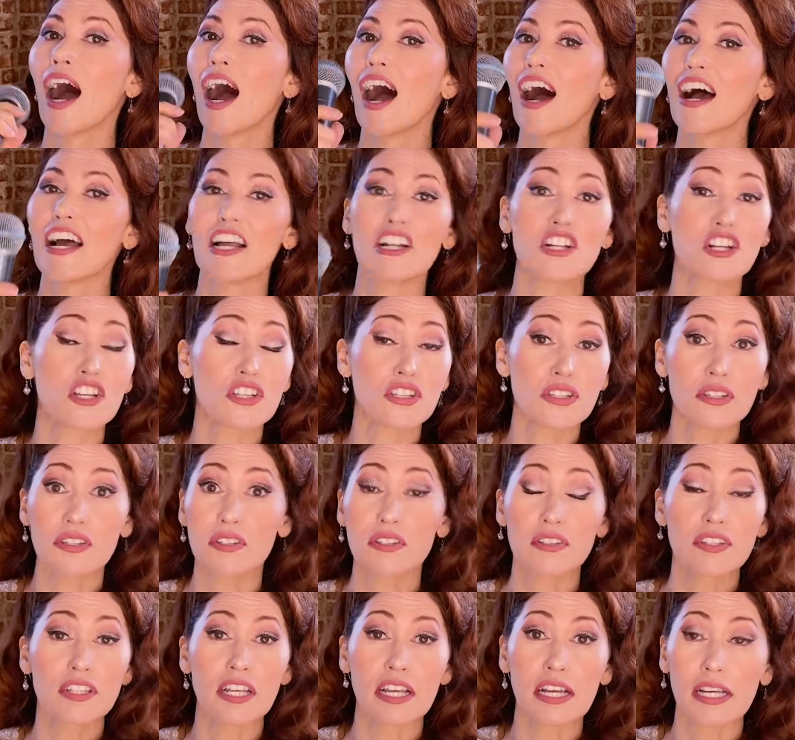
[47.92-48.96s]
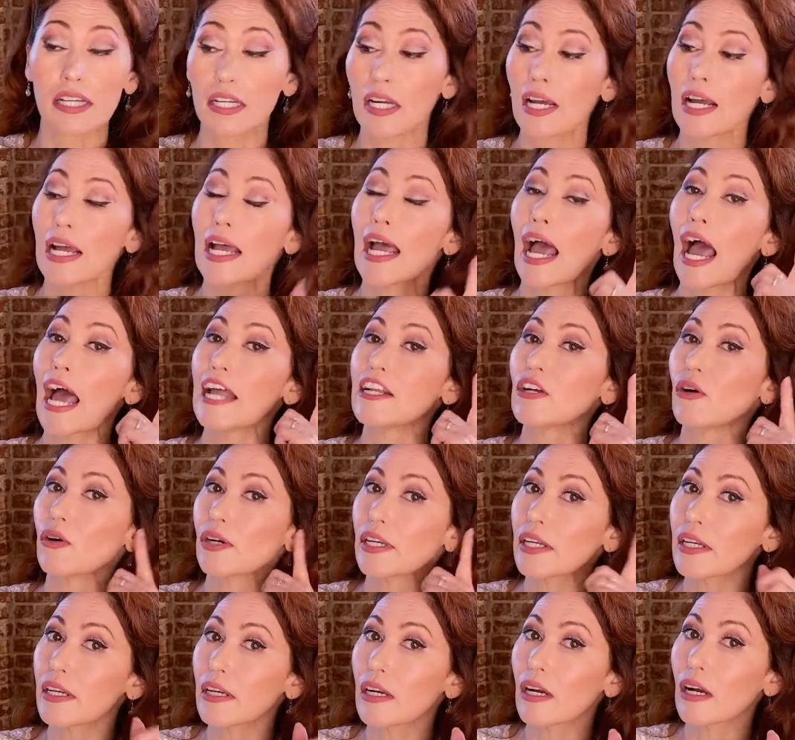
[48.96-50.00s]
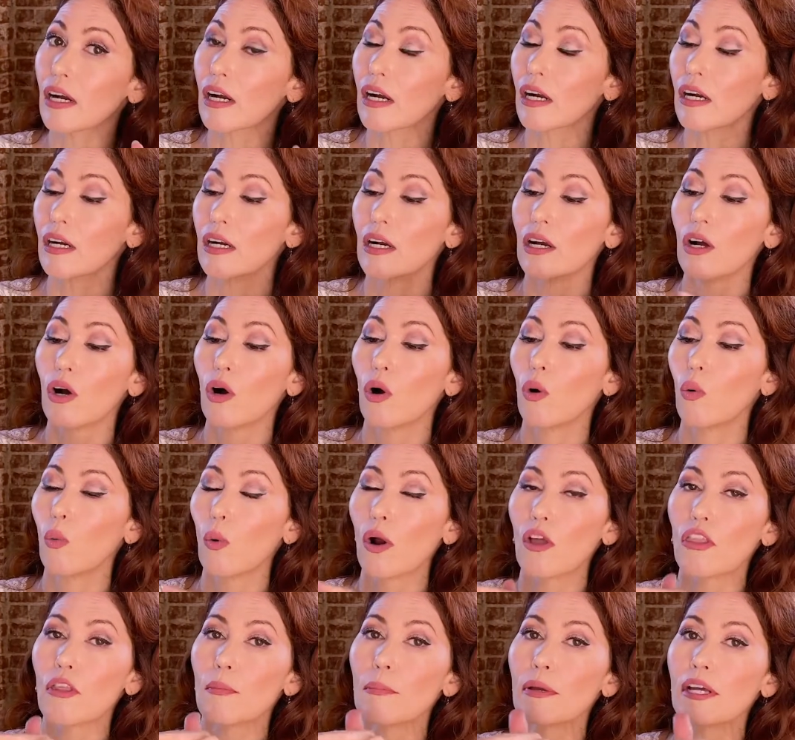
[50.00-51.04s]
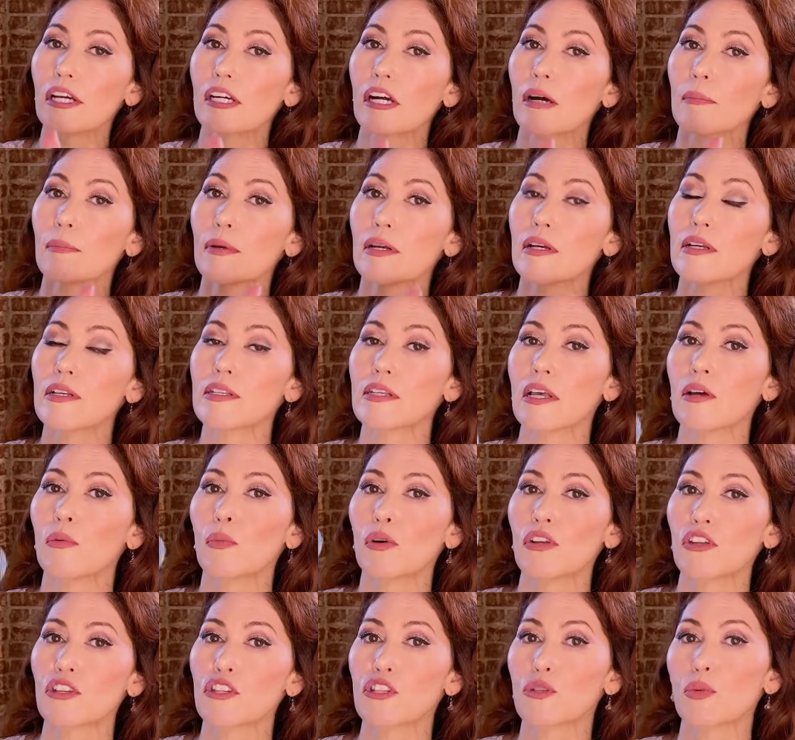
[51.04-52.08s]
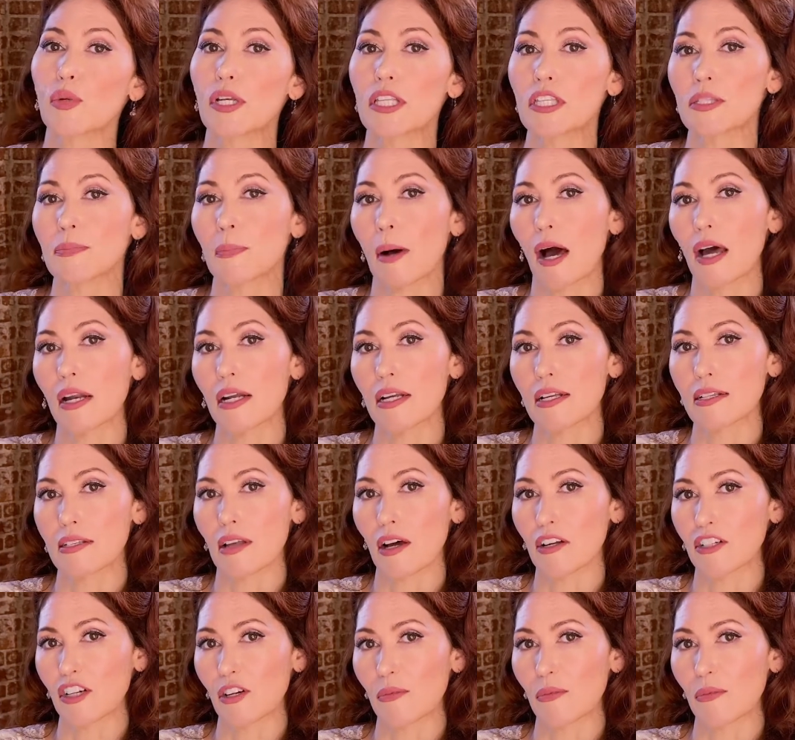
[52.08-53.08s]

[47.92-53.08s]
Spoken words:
and just sing, and you'll hear where the pickup is and where the sweet spot is on your